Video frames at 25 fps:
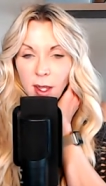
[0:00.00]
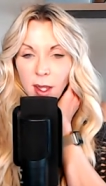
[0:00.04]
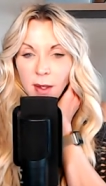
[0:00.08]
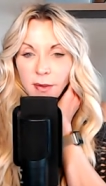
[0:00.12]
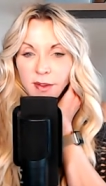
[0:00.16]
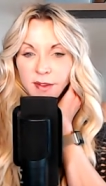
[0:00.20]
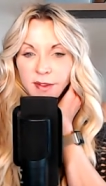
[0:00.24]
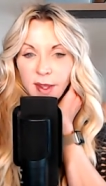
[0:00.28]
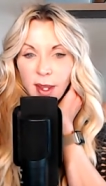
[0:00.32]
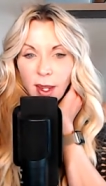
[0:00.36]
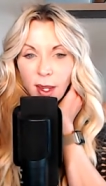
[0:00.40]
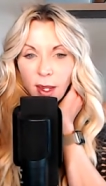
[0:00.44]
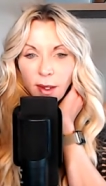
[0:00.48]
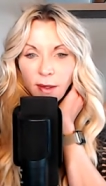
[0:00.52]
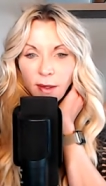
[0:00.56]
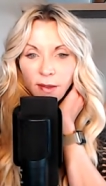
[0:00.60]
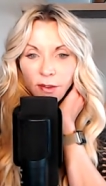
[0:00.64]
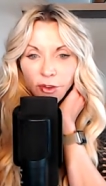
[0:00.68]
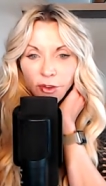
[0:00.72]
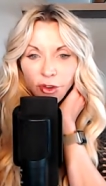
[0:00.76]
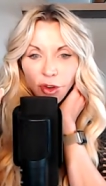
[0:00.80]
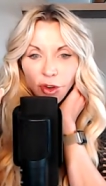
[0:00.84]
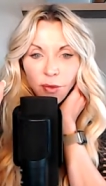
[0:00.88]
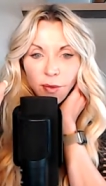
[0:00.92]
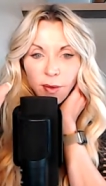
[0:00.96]
And this
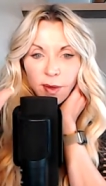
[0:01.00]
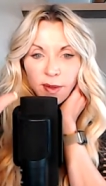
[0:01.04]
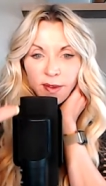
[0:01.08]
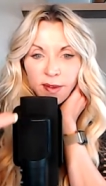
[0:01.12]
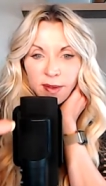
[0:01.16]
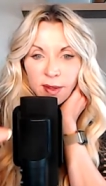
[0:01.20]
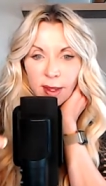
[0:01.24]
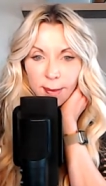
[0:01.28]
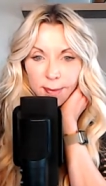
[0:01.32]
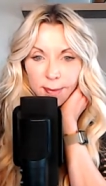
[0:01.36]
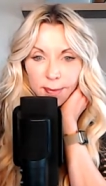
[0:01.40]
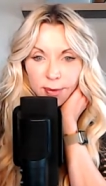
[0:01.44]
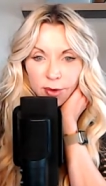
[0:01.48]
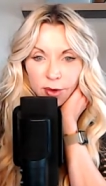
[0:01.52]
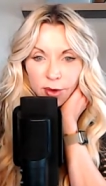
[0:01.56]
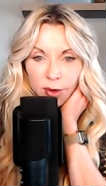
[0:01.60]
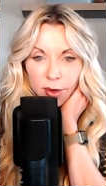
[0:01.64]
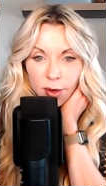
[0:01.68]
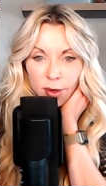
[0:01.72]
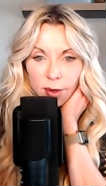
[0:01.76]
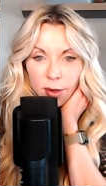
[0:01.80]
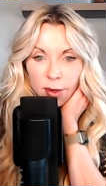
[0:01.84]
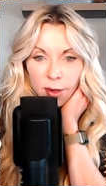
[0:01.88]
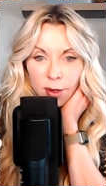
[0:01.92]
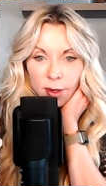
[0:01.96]
ACE2
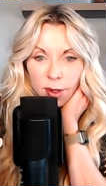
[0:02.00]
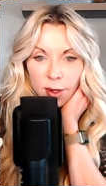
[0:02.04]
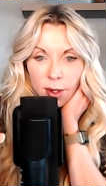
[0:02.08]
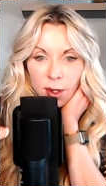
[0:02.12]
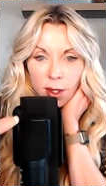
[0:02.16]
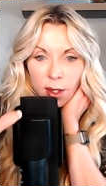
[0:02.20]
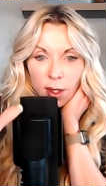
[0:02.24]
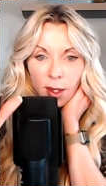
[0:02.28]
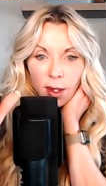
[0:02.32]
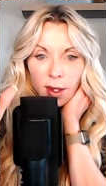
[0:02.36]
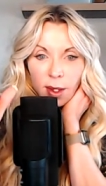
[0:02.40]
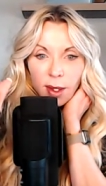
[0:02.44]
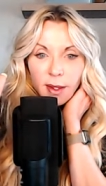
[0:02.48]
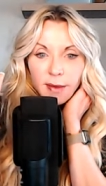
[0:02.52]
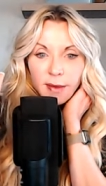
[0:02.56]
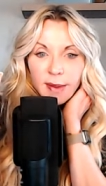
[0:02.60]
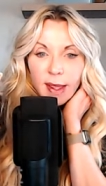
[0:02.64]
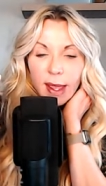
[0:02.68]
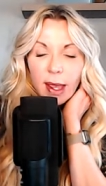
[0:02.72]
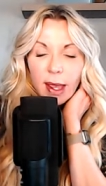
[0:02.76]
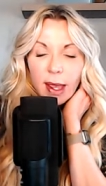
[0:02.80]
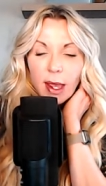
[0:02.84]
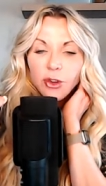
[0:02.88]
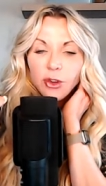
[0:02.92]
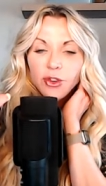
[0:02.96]
receptor
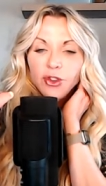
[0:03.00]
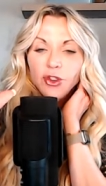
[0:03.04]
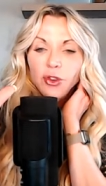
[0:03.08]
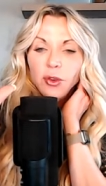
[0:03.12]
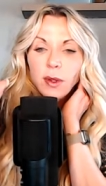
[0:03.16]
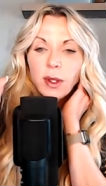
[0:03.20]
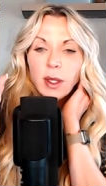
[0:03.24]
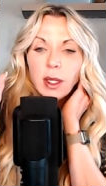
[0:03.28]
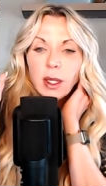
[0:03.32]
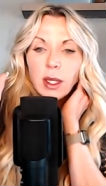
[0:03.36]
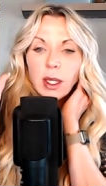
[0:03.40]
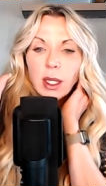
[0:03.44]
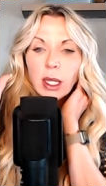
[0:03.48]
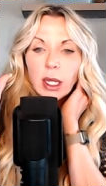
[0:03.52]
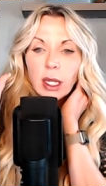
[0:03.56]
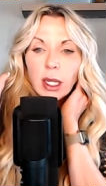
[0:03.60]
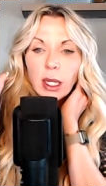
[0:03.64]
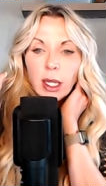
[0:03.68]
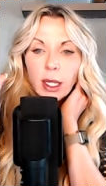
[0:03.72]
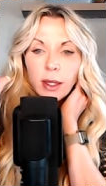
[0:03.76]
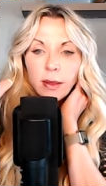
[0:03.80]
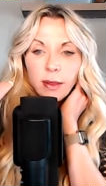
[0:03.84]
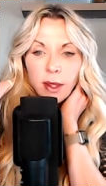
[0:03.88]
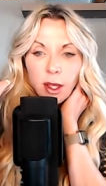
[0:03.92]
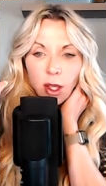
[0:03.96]
is actually
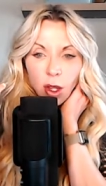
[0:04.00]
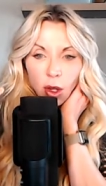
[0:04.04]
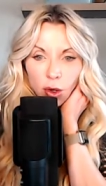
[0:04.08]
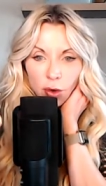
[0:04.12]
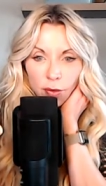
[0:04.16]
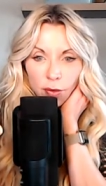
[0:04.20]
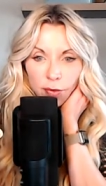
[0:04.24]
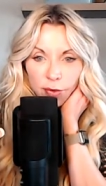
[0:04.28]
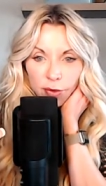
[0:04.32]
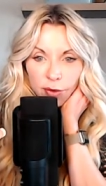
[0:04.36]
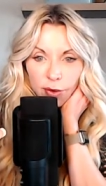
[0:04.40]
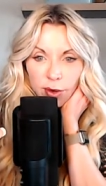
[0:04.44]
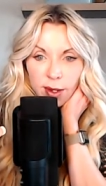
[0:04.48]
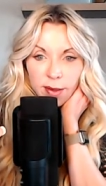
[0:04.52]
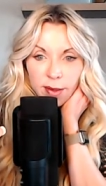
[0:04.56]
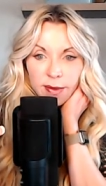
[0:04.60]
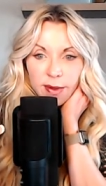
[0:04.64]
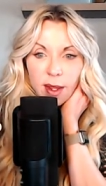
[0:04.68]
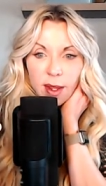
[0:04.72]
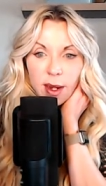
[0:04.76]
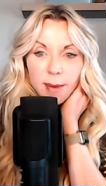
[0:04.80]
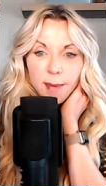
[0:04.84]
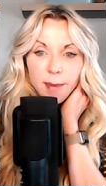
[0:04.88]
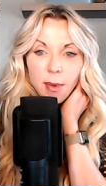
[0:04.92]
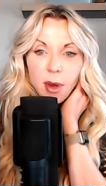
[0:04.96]
in the
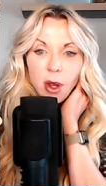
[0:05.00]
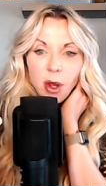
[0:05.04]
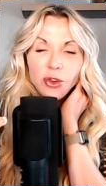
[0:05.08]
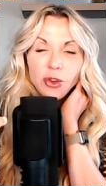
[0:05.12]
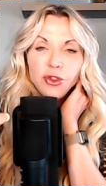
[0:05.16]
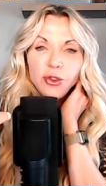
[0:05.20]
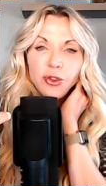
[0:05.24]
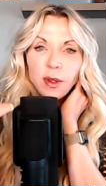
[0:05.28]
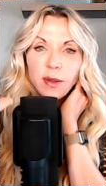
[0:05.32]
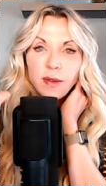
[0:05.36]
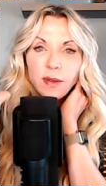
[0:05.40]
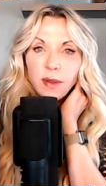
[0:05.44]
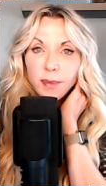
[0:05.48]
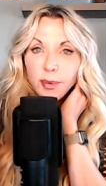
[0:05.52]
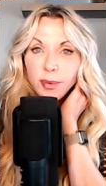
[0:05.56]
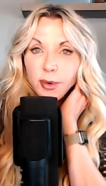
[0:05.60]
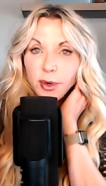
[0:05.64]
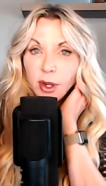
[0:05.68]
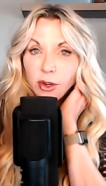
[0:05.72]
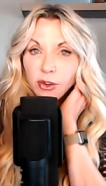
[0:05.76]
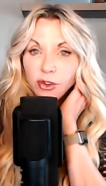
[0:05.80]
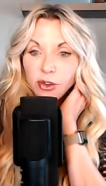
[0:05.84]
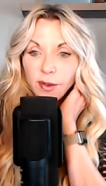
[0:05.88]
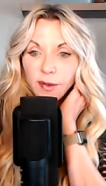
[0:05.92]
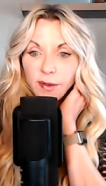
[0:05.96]
ovaries and it modulates the
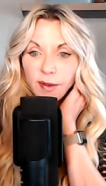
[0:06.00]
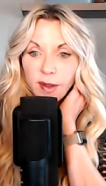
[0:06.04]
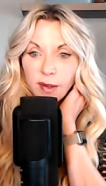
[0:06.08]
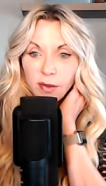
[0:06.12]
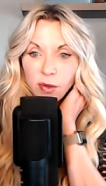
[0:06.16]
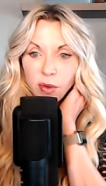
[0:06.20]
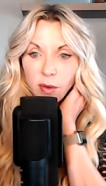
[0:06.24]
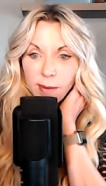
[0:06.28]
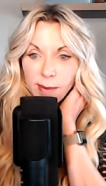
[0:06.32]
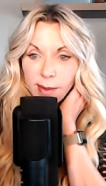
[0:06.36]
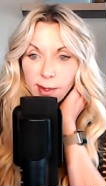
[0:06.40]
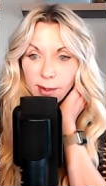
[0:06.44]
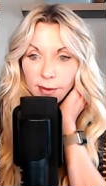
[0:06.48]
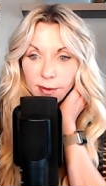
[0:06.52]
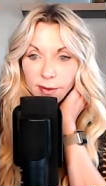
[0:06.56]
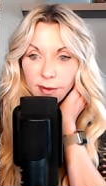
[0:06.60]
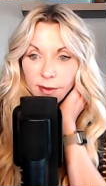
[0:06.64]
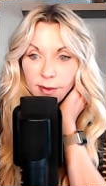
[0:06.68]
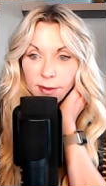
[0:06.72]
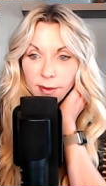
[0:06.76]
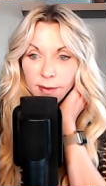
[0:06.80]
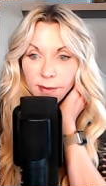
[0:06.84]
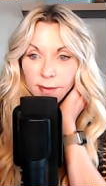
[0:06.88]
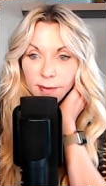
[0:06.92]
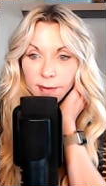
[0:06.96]
production of sex
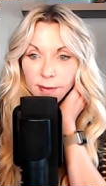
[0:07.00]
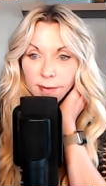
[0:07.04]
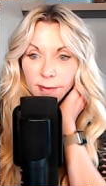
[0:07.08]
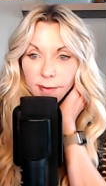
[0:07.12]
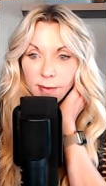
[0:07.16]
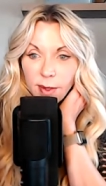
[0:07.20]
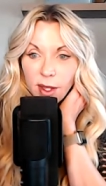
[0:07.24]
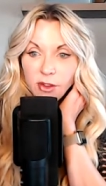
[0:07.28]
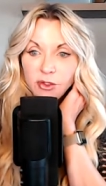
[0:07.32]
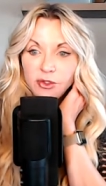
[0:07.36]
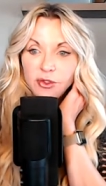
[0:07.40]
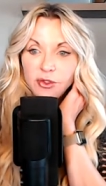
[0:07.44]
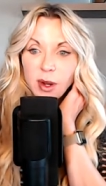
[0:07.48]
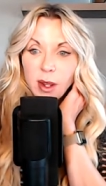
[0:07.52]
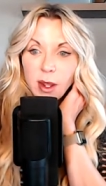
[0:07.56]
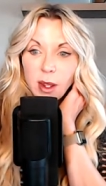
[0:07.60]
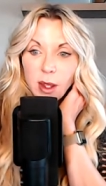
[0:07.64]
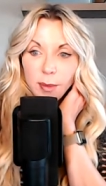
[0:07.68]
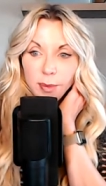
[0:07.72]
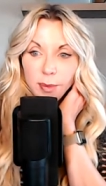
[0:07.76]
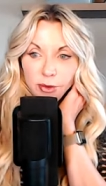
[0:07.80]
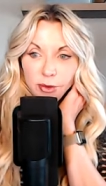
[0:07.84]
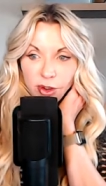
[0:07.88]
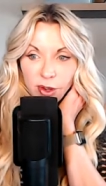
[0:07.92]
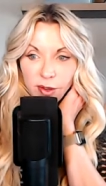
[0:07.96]
hormones,
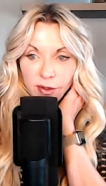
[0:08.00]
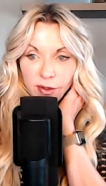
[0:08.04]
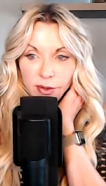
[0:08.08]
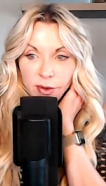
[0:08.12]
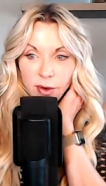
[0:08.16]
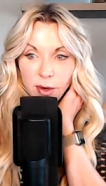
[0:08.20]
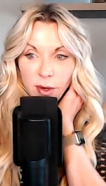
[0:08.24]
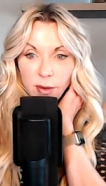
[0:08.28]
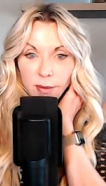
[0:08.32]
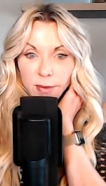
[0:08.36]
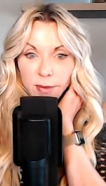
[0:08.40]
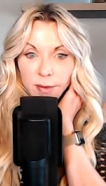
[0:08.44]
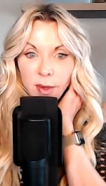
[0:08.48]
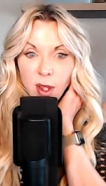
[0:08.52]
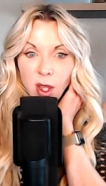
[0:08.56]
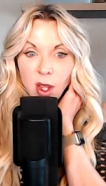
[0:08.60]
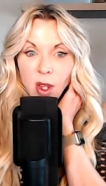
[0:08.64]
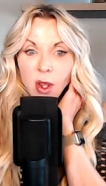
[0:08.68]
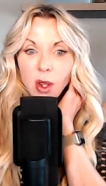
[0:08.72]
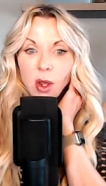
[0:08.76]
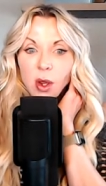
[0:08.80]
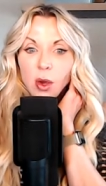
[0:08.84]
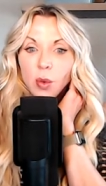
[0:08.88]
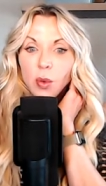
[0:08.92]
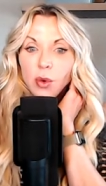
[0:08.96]
estradiol, progesterone,
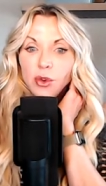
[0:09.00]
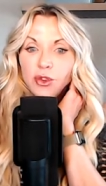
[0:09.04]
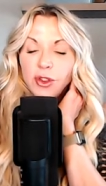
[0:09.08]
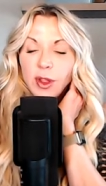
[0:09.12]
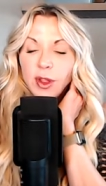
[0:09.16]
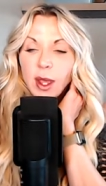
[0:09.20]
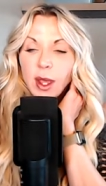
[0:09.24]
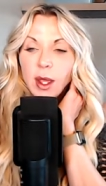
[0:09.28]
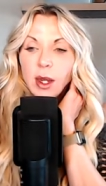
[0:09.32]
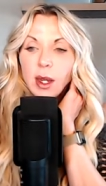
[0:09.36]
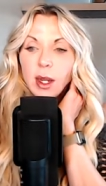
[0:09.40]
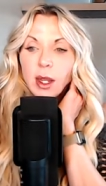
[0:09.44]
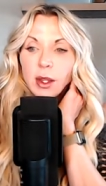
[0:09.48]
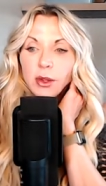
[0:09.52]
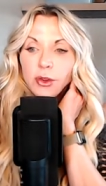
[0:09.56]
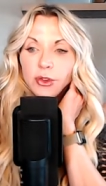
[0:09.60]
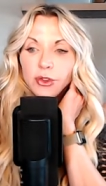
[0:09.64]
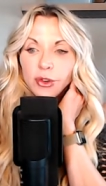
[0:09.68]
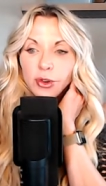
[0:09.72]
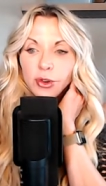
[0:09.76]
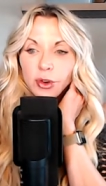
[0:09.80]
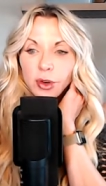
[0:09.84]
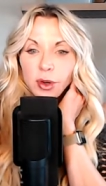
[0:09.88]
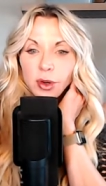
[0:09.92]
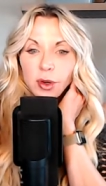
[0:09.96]
which then in
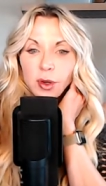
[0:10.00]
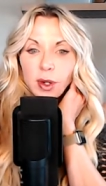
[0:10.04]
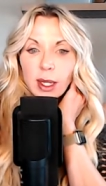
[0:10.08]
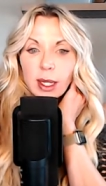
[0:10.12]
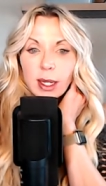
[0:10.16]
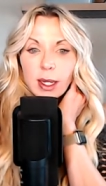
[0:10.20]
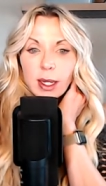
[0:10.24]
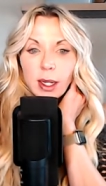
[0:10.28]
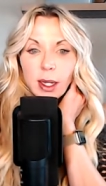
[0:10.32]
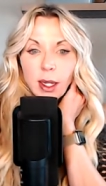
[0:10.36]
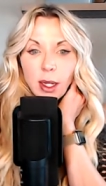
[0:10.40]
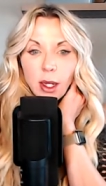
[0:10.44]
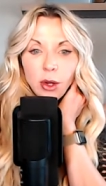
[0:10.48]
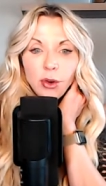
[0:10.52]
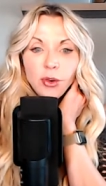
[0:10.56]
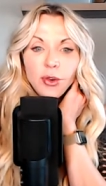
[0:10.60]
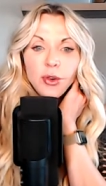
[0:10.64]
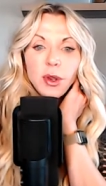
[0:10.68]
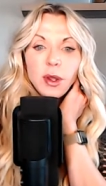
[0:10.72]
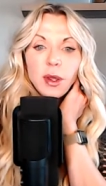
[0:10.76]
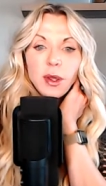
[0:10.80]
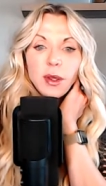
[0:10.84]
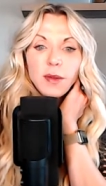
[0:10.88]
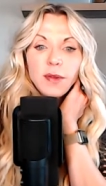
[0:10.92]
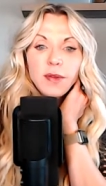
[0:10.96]
turn can
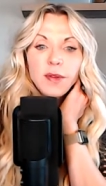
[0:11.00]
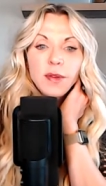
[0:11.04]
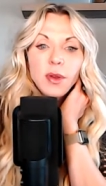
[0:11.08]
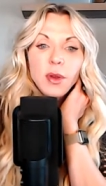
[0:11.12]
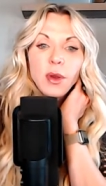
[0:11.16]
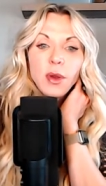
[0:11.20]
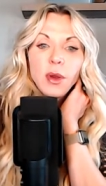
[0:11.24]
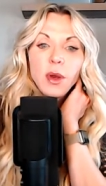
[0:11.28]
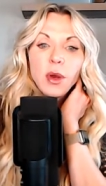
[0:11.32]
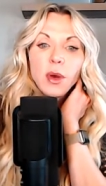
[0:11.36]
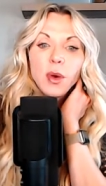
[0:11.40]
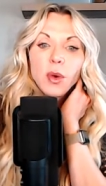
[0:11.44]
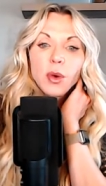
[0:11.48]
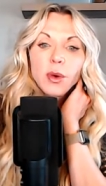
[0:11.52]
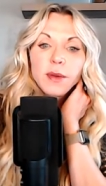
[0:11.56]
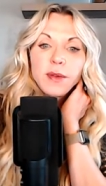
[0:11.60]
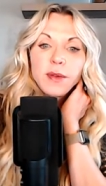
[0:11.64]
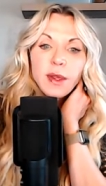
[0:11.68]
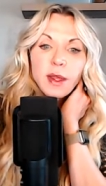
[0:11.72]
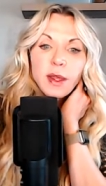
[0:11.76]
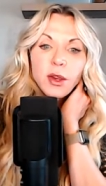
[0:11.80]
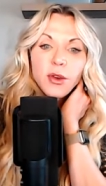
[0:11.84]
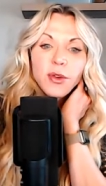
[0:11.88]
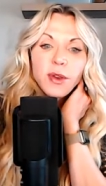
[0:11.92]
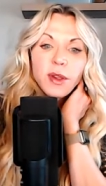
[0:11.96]
increase or
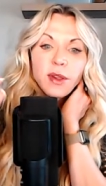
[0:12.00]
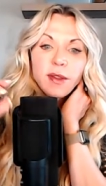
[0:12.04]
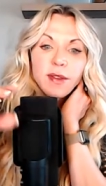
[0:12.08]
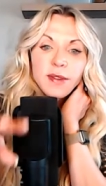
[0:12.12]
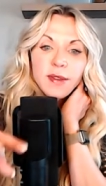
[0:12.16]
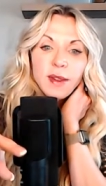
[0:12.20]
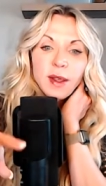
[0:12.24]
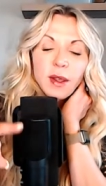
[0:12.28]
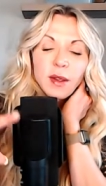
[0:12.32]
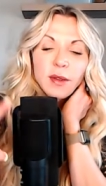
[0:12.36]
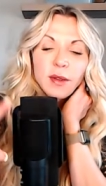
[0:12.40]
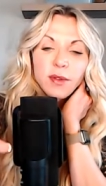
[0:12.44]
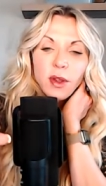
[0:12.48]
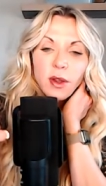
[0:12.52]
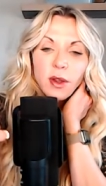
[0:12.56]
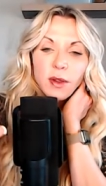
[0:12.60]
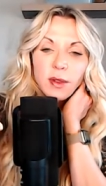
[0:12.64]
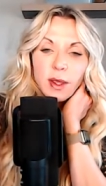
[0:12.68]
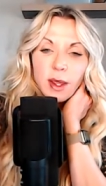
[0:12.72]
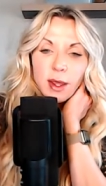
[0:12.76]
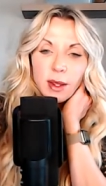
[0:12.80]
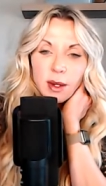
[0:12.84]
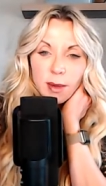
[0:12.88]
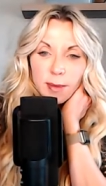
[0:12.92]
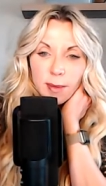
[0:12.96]
decrease cells
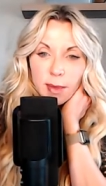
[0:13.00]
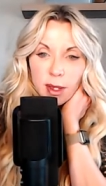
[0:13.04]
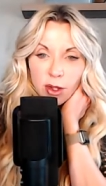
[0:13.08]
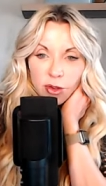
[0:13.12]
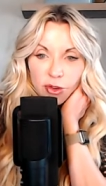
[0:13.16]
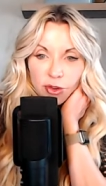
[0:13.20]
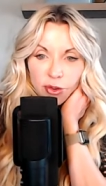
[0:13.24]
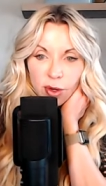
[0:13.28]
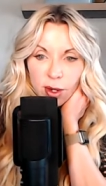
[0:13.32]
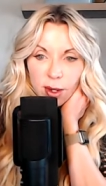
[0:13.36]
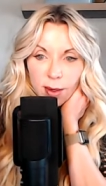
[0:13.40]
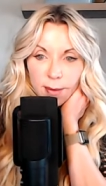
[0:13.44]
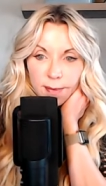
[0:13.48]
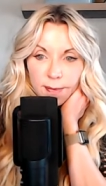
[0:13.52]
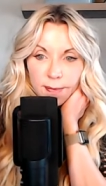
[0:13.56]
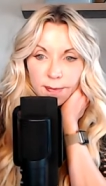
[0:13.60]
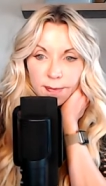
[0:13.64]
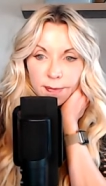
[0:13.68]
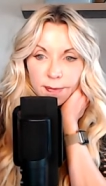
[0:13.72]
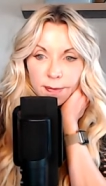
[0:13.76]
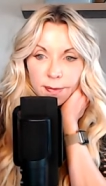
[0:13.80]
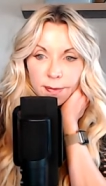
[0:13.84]
on the endometrium.